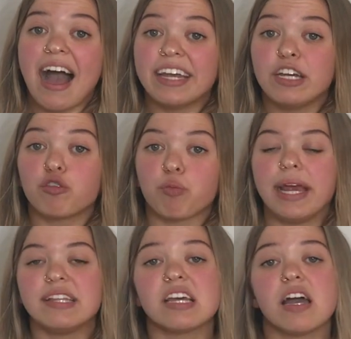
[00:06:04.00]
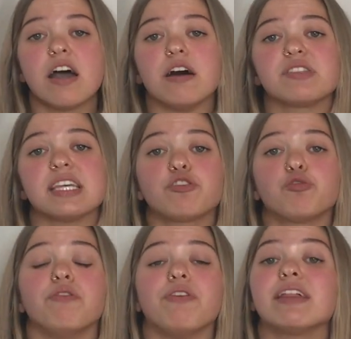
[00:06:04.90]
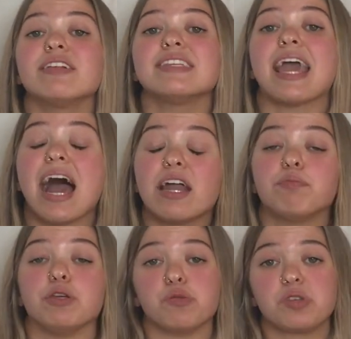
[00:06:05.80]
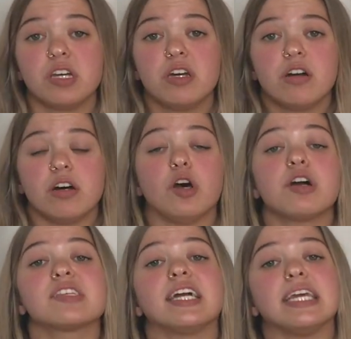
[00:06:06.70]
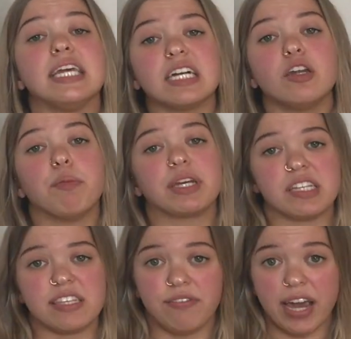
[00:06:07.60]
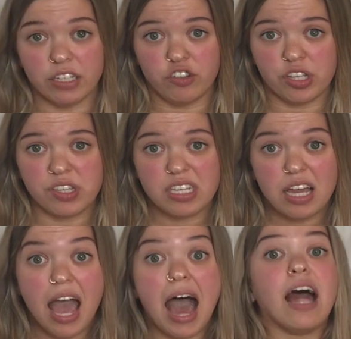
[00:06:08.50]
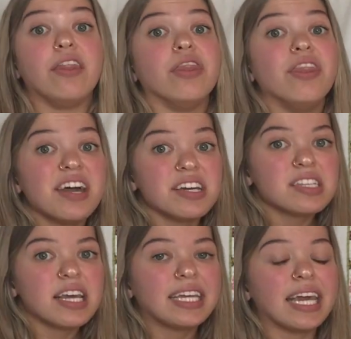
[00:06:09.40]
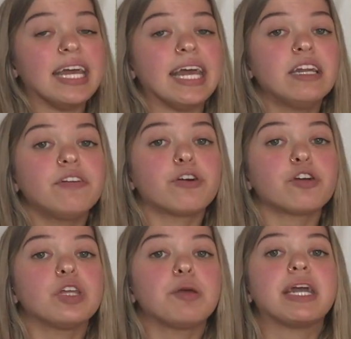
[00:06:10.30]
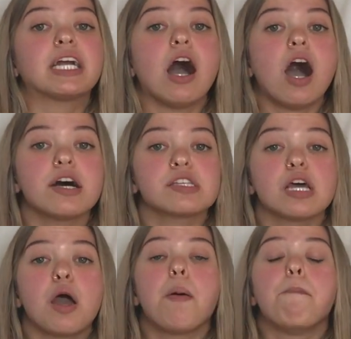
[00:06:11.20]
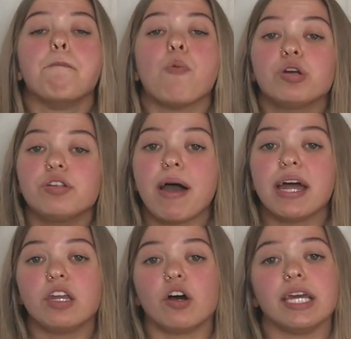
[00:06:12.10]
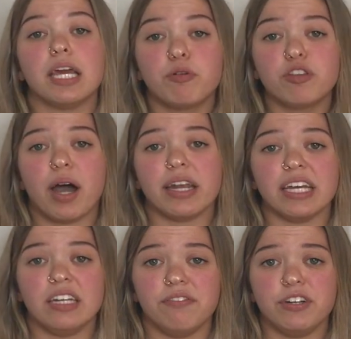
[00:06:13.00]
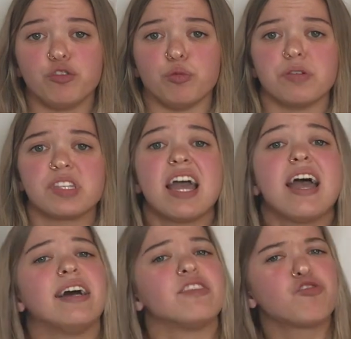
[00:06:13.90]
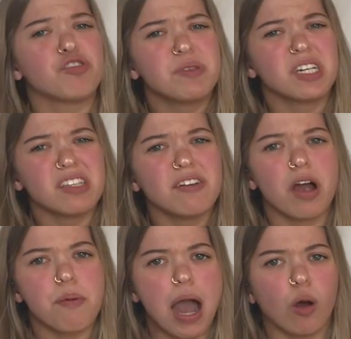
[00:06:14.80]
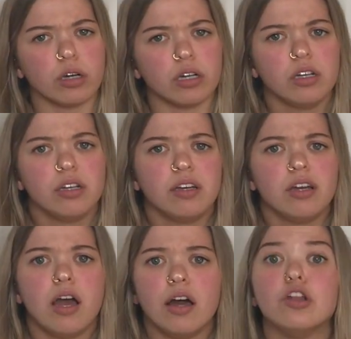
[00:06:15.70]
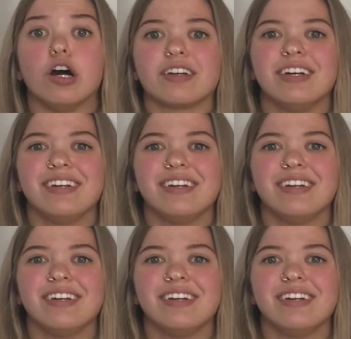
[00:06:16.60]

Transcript: higher rates of sexual violence and abuse, alongside economic disadvantages. And this can inadvertently make us more dependent on able-bodied individuals and strips us of our power. And look,